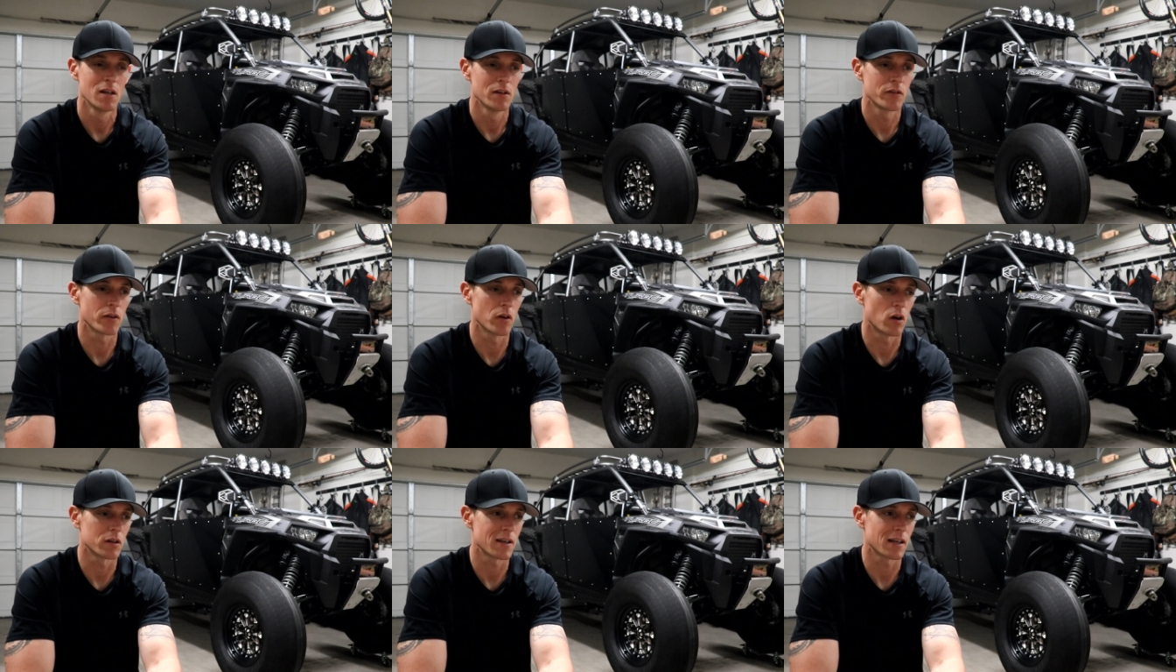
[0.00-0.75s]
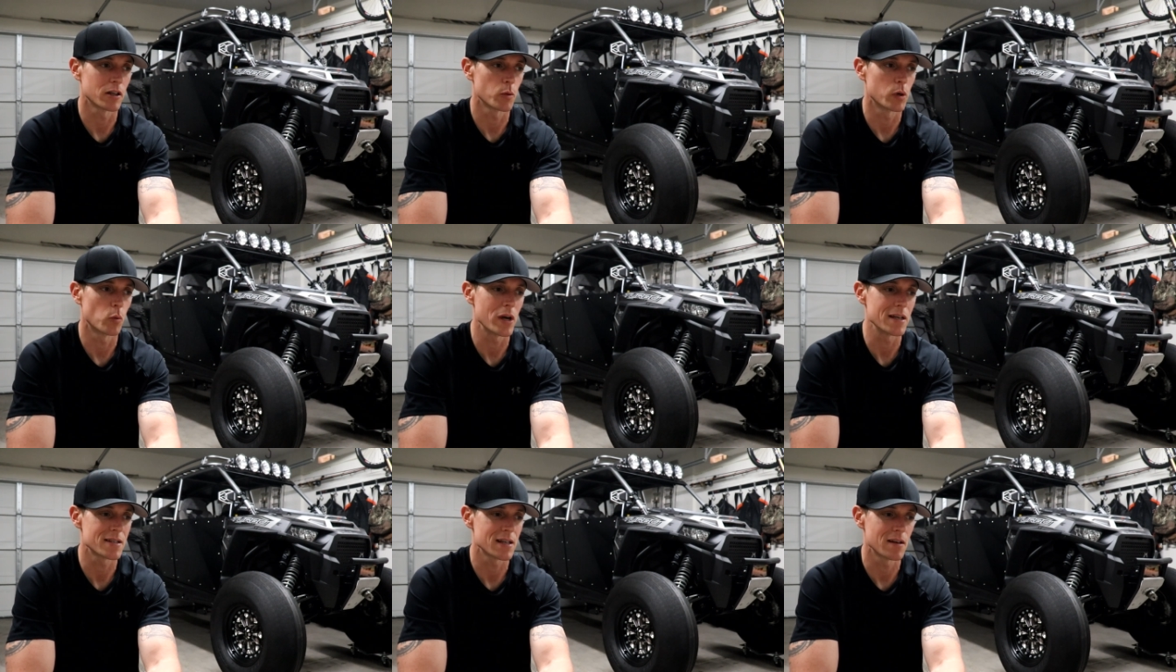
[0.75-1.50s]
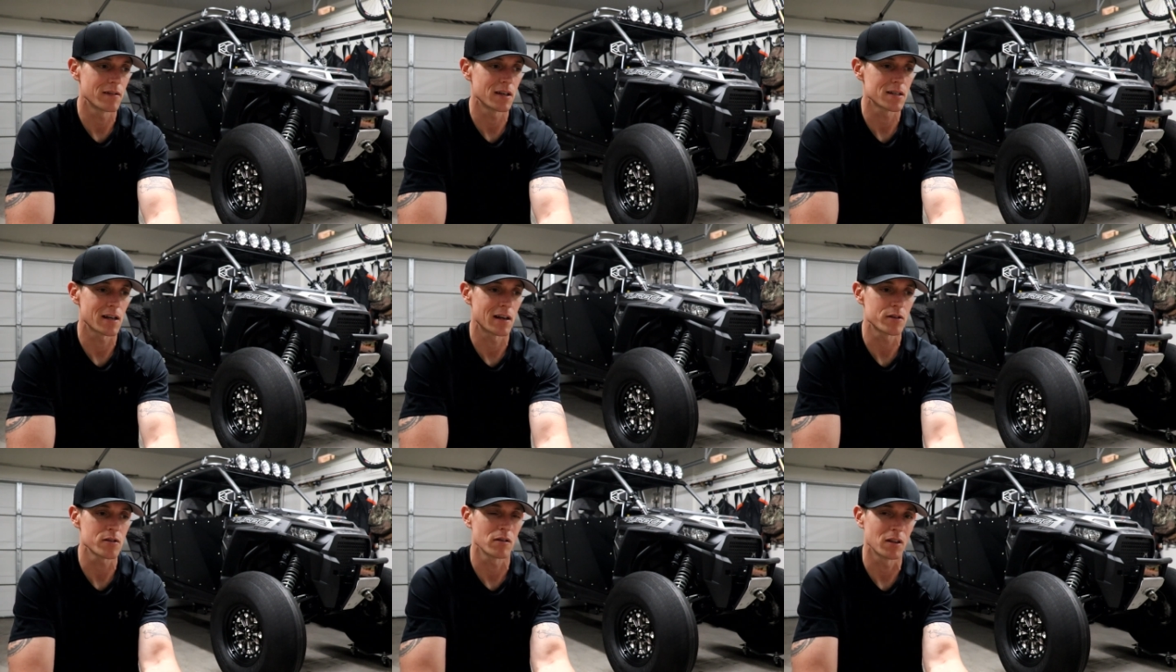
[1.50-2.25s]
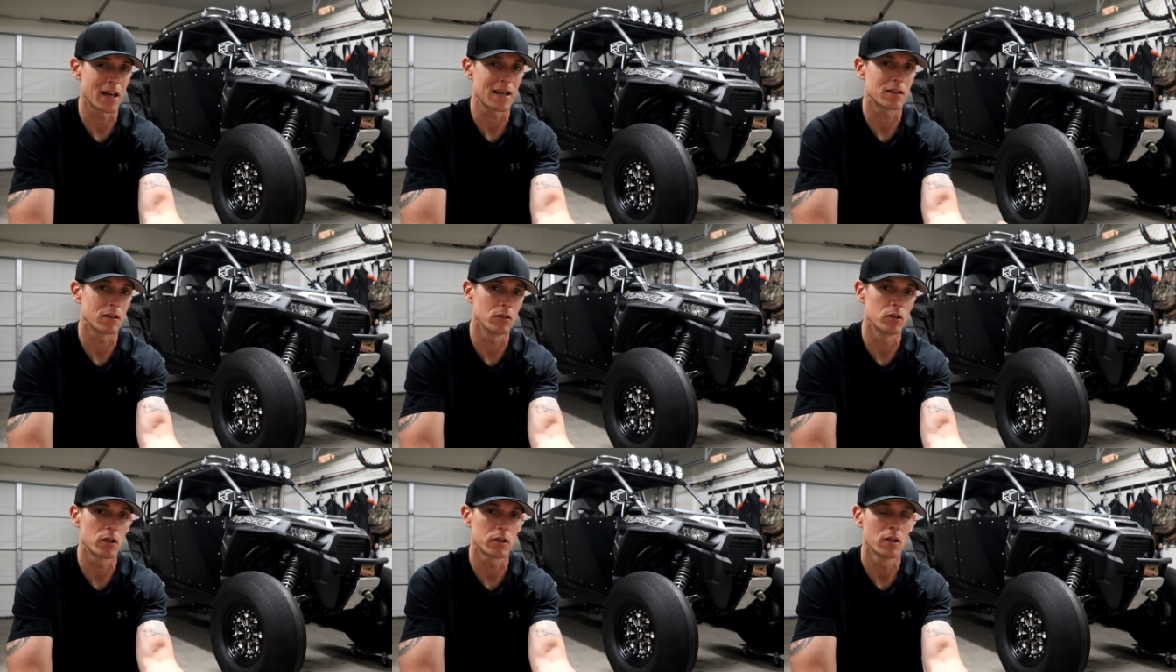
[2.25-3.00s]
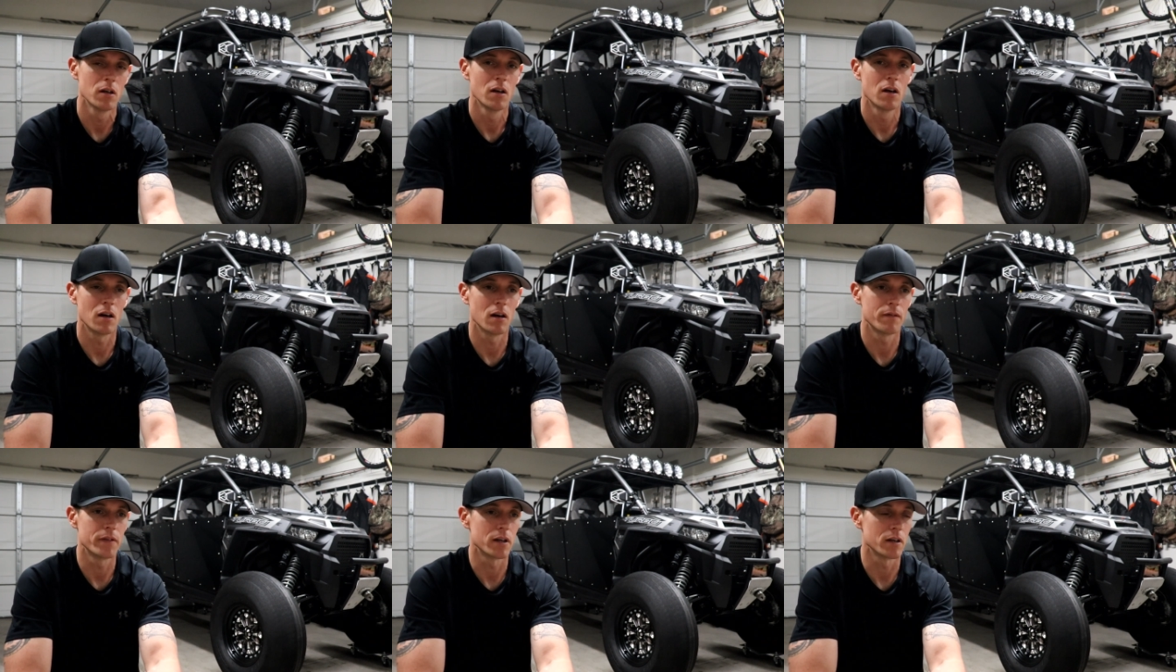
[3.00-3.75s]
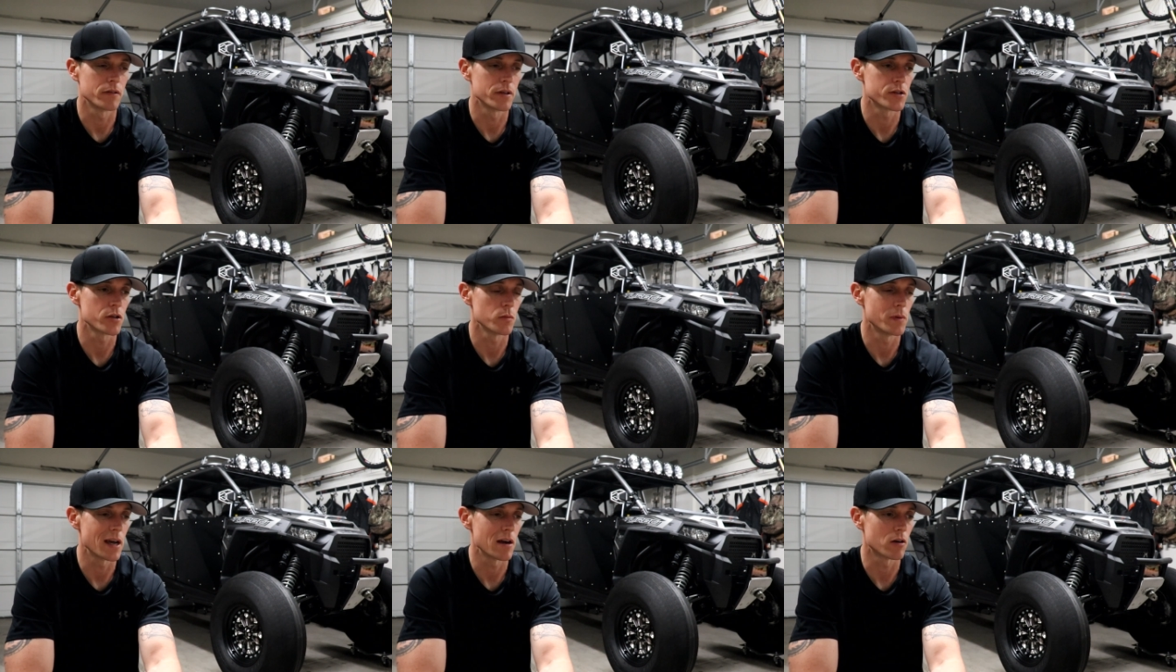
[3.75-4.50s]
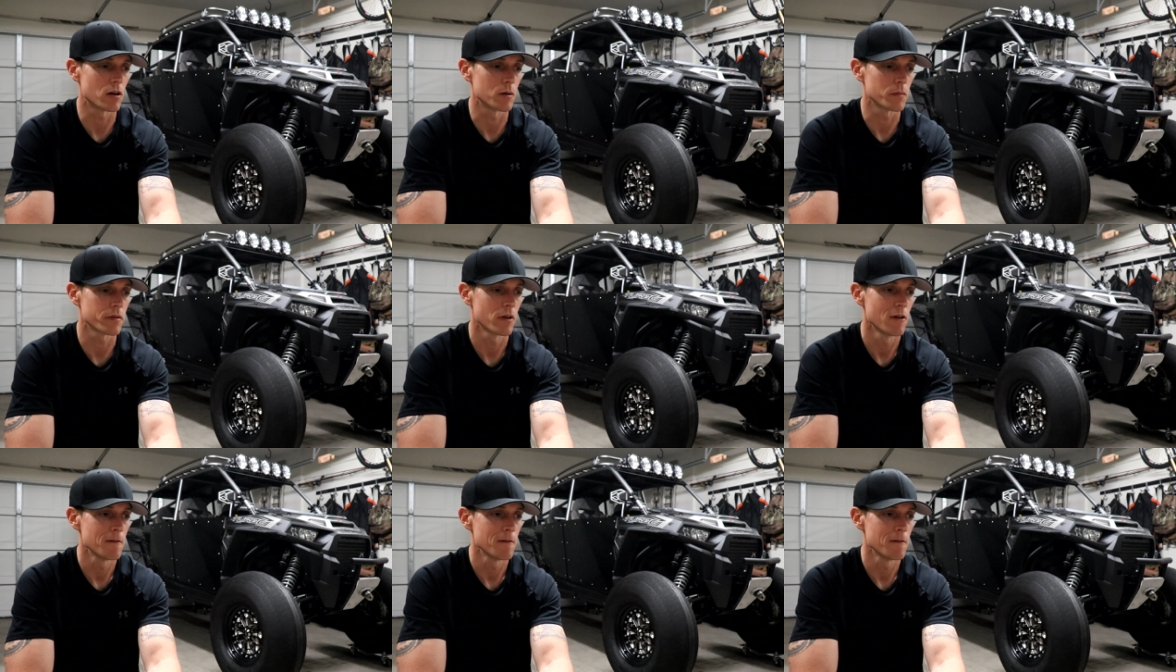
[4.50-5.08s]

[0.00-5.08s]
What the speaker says: so I'll take a little bit of weight savings, and I also like the look of the tubed A-arms.